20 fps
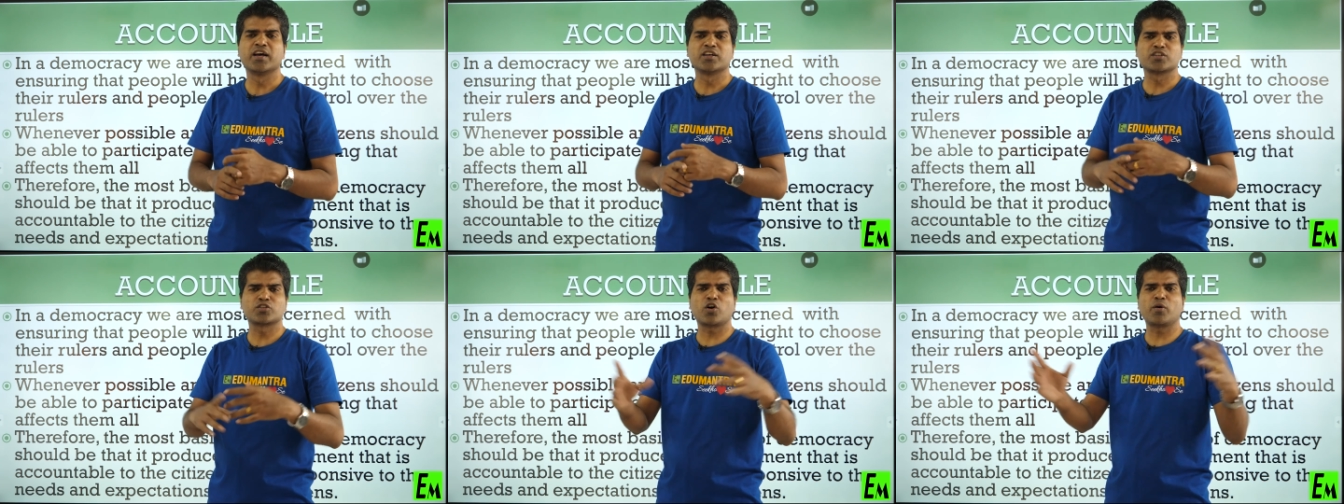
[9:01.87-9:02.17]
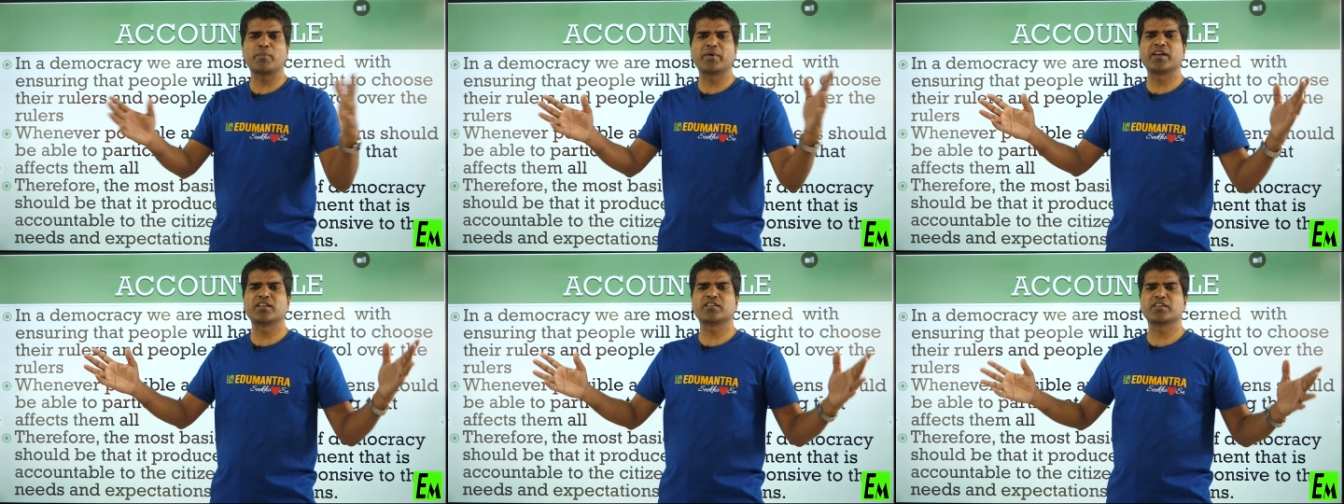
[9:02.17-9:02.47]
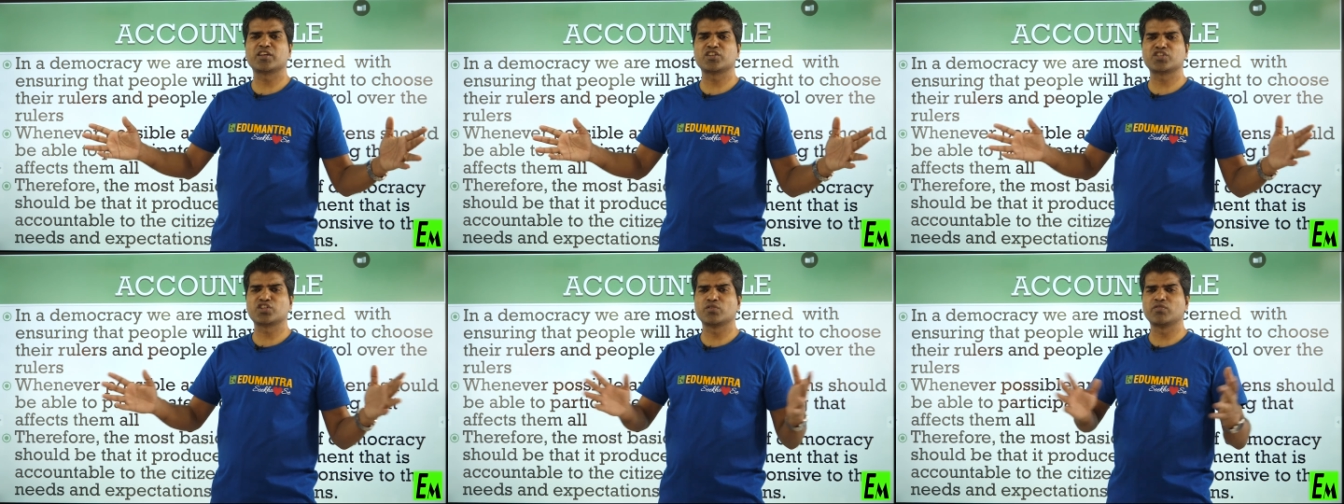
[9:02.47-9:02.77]
So many
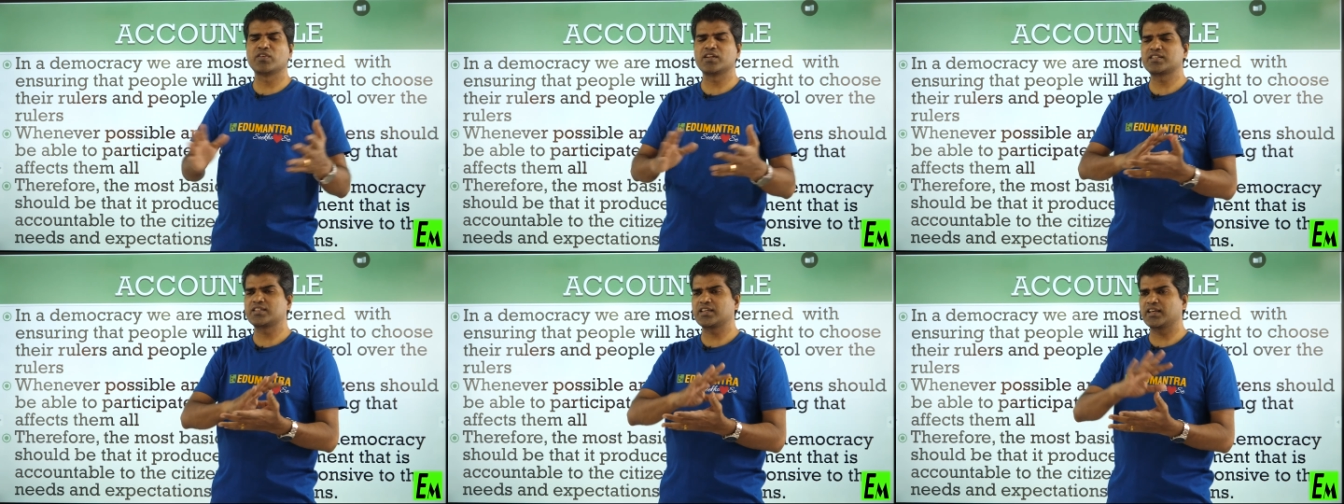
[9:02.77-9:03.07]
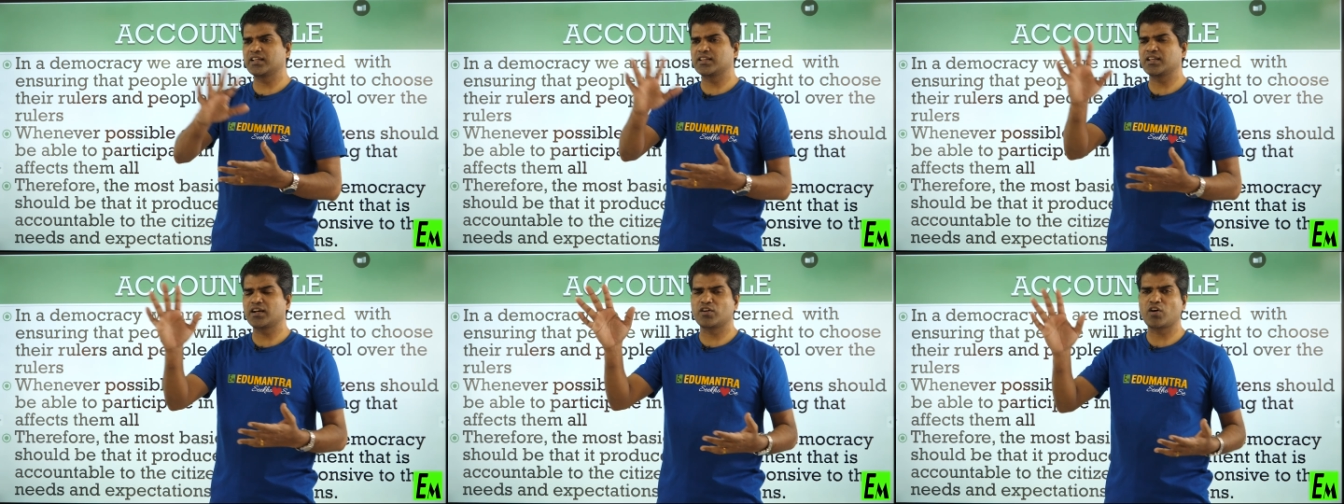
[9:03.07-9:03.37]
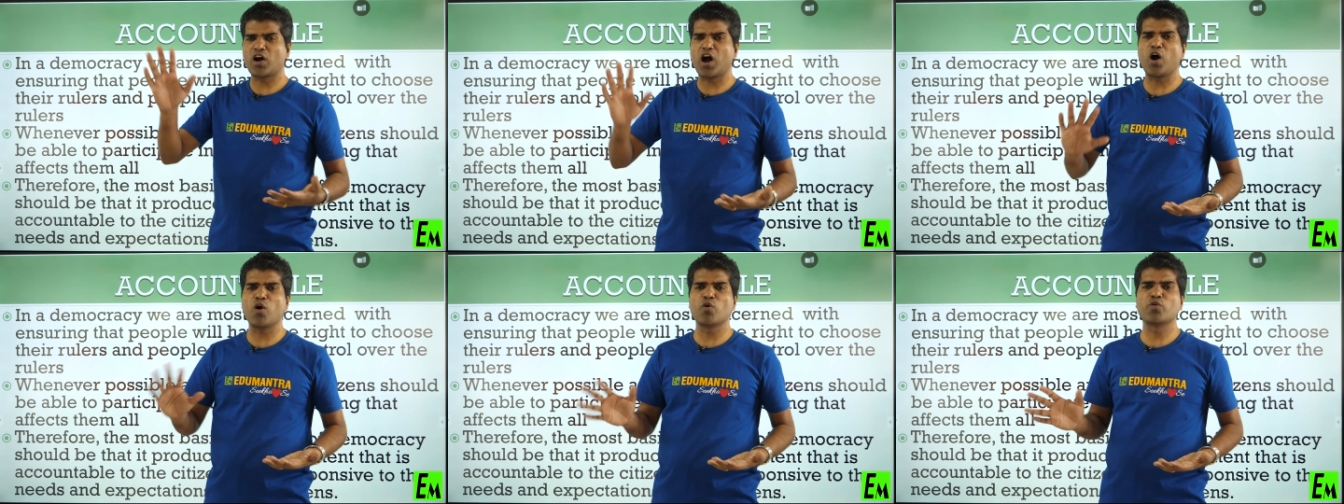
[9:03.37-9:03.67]
things you will say that
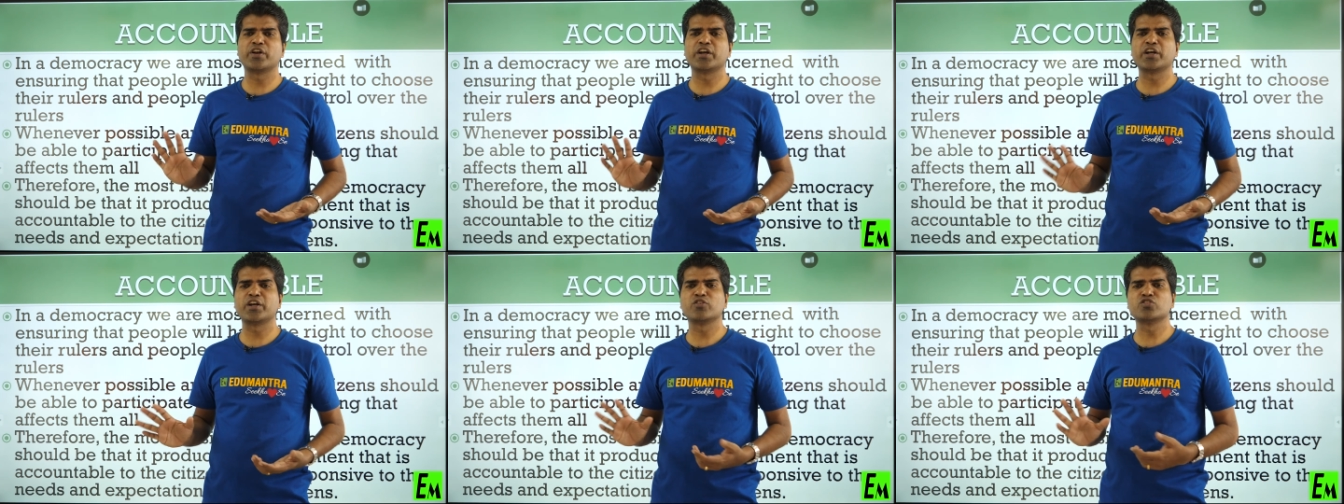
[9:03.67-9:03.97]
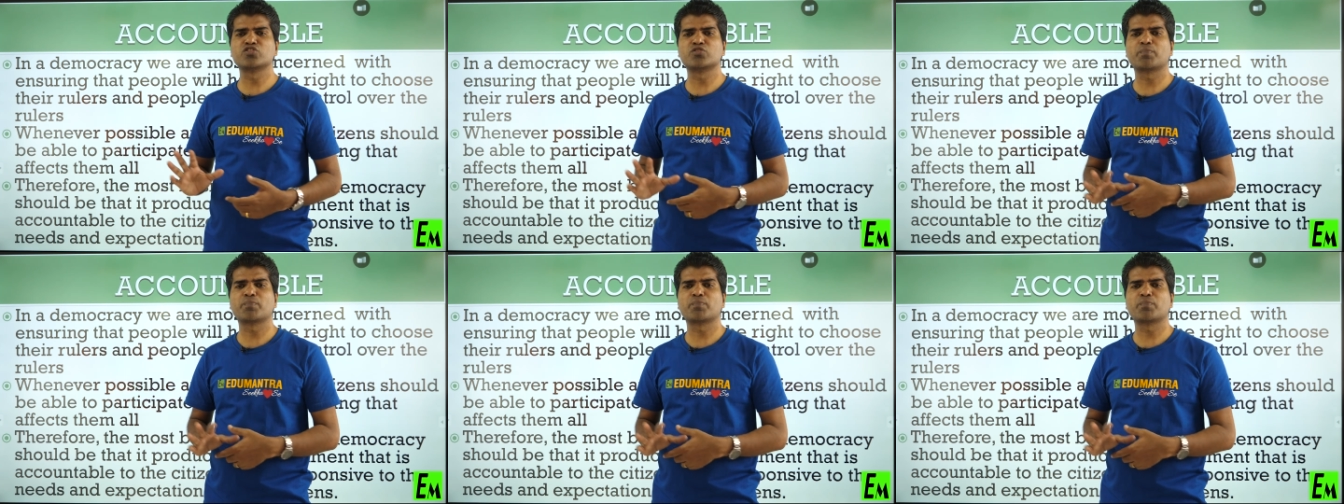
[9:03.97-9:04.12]
how did you